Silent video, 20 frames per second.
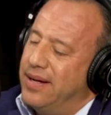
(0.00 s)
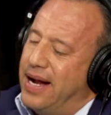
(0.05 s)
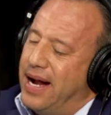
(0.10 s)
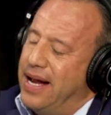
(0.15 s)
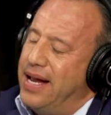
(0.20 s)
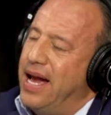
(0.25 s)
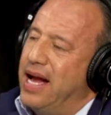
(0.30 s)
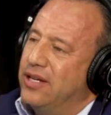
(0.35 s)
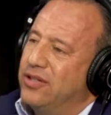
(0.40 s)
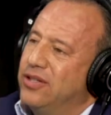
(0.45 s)

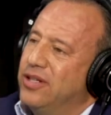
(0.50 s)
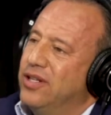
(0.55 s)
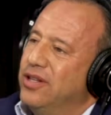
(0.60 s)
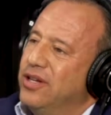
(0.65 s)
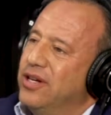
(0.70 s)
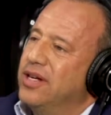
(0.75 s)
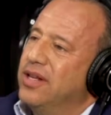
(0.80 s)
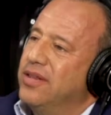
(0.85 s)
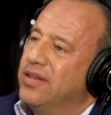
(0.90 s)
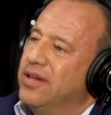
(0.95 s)
I actually
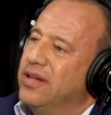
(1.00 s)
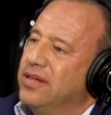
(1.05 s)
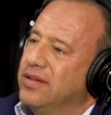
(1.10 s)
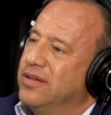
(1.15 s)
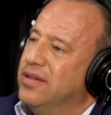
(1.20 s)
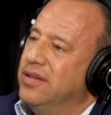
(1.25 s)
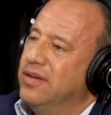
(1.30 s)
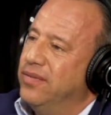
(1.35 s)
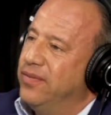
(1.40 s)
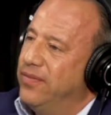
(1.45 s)
look at
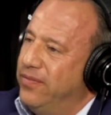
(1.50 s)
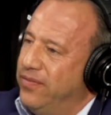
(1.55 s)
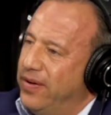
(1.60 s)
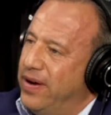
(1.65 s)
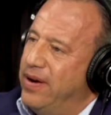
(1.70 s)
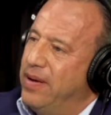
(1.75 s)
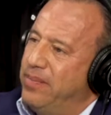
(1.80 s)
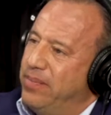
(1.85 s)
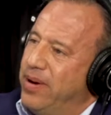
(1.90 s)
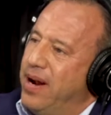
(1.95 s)
things in a
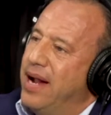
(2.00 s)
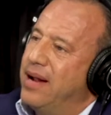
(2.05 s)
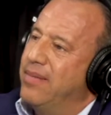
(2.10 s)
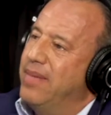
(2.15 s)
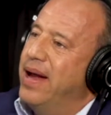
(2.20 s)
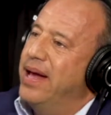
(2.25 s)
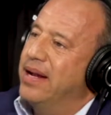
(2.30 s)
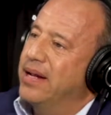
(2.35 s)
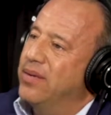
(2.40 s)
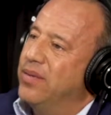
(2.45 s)
very
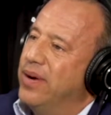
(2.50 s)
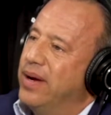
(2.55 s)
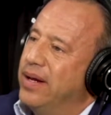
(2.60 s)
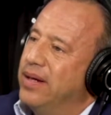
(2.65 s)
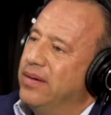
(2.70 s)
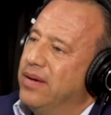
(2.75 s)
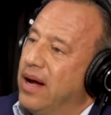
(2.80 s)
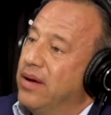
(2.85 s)
pragmatic way.